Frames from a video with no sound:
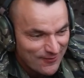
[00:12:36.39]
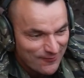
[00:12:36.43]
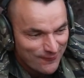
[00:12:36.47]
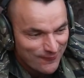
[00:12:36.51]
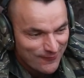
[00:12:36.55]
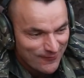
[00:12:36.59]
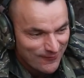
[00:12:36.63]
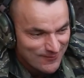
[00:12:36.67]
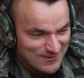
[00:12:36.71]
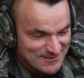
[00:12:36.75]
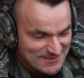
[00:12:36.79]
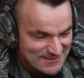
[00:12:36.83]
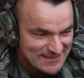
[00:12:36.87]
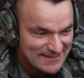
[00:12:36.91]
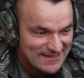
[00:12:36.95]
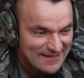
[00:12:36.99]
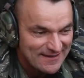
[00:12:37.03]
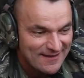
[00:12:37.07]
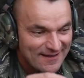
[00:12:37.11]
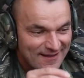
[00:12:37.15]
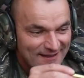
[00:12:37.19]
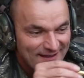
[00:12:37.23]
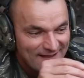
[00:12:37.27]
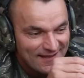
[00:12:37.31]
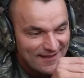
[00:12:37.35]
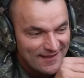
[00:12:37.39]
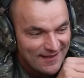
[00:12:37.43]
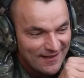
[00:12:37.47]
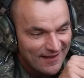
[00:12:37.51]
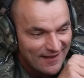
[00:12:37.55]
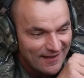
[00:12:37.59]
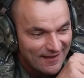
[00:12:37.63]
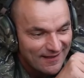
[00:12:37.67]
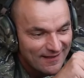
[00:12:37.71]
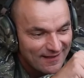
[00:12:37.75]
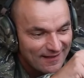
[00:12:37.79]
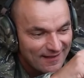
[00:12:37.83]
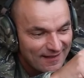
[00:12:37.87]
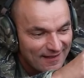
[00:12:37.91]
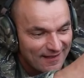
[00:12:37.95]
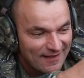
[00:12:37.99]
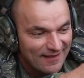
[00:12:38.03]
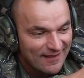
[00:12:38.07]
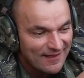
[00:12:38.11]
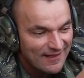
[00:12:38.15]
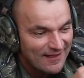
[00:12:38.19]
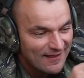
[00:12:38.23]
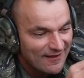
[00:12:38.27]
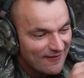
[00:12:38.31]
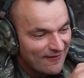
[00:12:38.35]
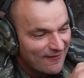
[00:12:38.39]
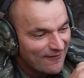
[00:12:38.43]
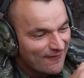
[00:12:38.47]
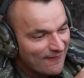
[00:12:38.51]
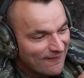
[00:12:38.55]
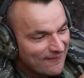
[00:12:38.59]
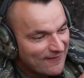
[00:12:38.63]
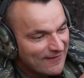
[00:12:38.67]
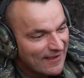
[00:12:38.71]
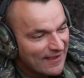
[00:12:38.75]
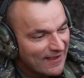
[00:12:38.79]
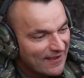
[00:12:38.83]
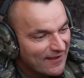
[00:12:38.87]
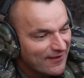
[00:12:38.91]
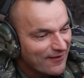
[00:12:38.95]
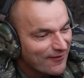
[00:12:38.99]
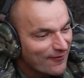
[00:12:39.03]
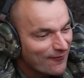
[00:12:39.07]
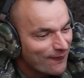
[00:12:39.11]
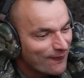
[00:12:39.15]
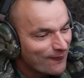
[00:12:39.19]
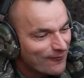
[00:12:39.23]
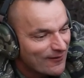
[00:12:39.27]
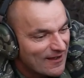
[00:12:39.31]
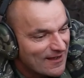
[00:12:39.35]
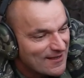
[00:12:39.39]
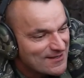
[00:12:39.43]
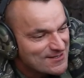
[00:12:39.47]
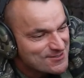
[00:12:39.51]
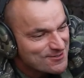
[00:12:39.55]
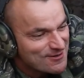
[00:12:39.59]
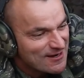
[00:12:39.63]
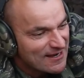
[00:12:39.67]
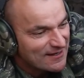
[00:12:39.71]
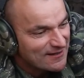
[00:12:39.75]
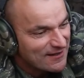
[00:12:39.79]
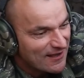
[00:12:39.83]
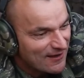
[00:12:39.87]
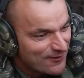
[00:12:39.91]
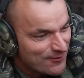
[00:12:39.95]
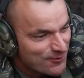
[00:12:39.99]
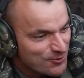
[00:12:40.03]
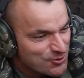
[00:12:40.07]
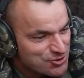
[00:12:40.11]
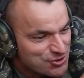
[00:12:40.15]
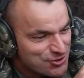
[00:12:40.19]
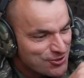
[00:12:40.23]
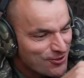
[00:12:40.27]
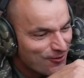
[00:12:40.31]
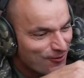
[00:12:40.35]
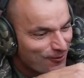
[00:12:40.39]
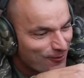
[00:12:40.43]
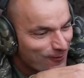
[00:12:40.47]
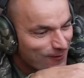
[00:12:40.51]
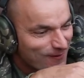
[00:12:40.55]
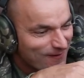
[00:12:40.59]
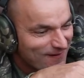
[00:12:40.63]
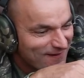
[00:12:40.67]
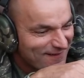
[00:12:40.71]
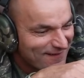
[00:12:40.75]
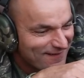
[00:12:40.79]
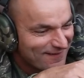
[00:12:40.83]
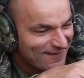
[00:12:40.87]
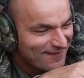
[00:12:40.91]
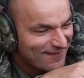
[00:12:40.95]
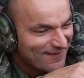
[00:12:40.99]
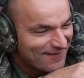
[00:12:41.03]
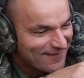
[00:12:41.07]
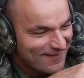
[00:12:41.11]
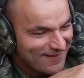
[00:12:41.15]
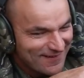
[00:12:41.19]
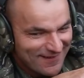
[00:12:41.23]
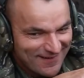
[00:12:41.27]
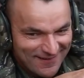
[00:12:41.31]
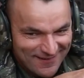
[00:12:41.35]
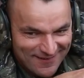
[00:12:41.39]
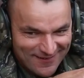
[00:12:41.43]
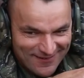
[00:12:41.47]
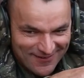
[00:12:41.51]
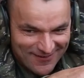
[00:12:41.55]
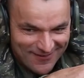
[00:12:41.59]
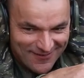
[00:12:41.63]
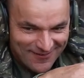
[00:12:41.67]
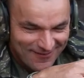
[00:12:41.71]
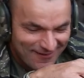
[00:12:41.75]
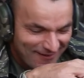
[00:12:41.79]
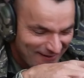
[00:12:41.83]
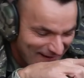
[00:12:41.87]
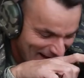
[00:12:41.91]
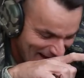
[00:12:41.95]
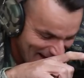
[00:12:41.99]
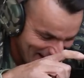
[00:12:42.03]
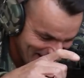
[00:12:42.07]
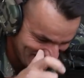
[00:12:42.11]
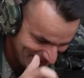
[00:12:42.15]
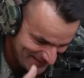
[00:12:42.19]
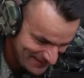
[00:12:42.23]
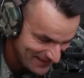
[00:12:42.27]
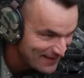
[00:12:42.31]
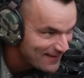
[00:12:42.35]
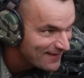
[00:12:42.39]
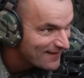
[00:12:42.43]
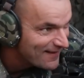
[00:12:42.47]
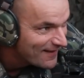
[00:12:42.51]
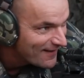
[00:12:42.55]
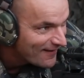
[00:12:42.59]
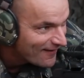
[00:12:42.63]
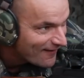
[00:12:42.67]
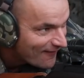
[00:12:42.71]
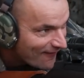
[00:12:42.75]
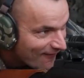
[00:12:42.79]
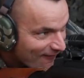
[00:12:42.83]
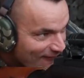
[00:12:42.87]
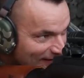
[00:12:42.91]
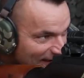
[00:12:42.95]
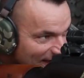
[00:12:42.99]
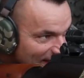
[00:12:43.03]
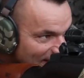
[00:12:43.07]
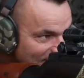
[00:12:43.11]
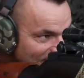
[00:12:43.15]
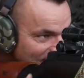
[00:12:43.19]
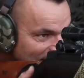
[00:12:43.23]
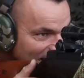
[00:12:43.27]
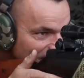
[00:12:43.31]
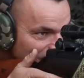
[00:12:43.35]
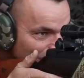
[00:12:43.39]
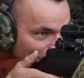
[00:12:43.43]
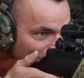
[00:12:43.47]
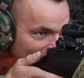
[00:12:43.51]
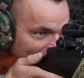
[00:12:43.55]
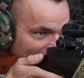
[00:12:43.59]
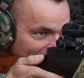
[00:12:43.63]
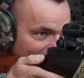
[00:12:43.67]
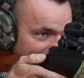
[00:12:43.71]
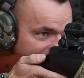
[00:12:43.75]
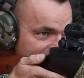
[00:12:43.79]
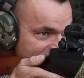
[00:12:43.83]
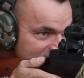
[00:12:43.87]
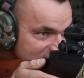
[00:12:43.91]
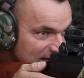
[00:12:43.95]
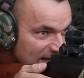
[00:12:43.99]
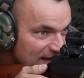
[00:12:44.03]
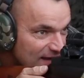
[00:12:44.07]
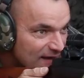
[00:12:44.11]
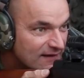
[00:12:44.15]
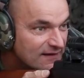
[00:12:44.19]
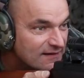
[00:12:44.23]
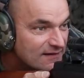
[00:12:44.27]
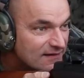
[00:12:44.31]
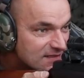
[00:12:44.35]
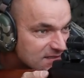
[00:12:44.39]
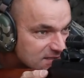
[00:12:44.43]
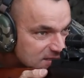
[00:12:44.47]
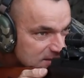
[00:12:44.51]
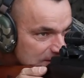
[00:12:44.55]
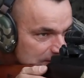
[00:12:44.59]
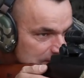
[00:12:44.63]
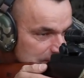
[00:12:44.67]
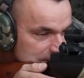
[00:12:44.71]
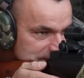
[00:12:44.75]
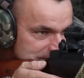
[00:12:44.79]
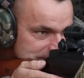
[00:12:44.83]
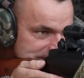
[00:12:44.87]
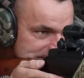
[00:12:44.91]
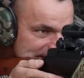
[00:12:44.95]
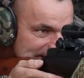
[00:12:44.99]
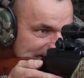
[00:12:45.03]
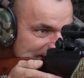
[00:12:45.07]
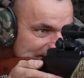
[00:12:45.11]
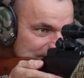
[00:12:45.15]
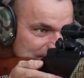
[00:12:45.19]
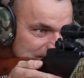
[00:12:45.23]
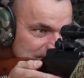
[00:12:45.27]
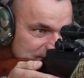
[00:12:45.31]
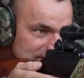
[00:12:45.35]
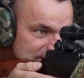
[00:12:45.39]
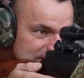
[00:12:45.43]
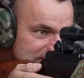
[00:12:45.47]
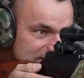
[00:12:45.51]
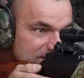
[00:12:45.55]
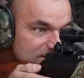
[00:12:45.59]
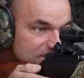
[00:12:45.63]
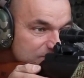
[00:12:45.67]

We'll see. Okay. Okay, Ula is ready. Are you sure? Yes, I am. All right. All right, that wind is kind of slowing down.